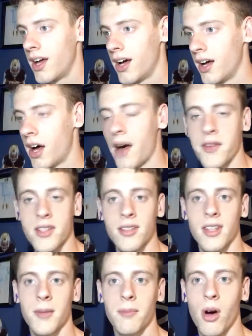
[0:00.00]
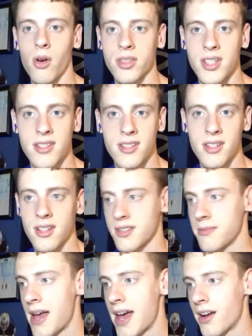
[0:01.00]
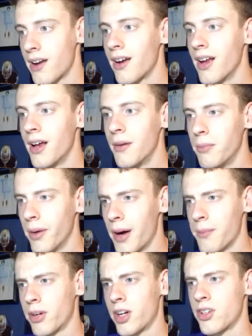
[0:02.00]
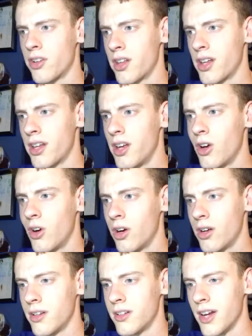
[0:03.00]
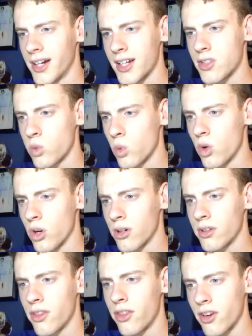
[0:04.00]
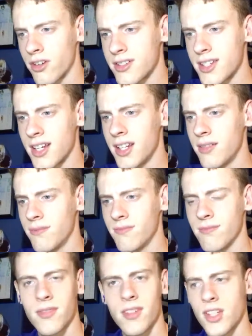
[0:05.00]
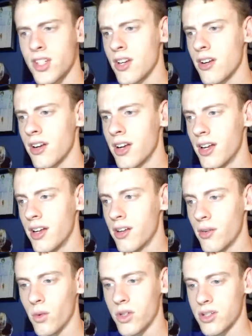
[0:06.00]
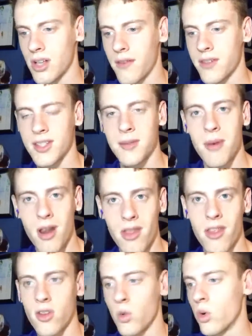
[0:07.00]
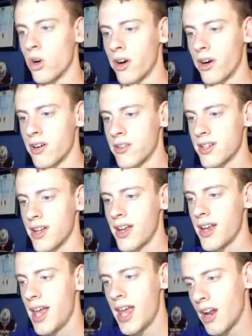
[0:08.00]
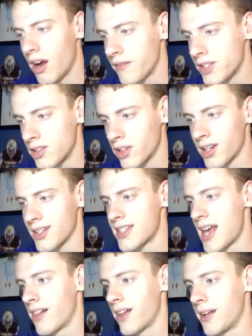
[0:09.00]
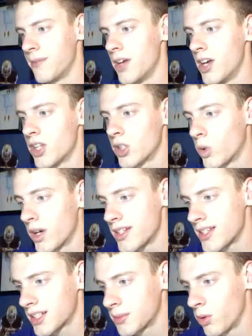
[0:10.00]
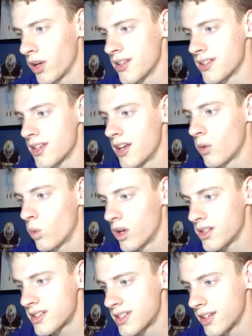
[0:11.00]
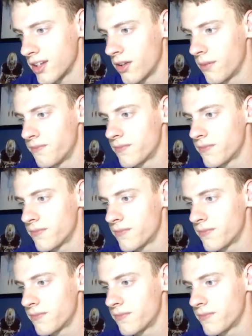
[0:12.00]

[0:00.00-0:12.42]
Obviously, postseason doesn't matter, but I'm pretty sure the Nuggets were the third seed this year, which is obviously better than the Warriors. And obviously, look at the stat line: 26 points, 1 steal,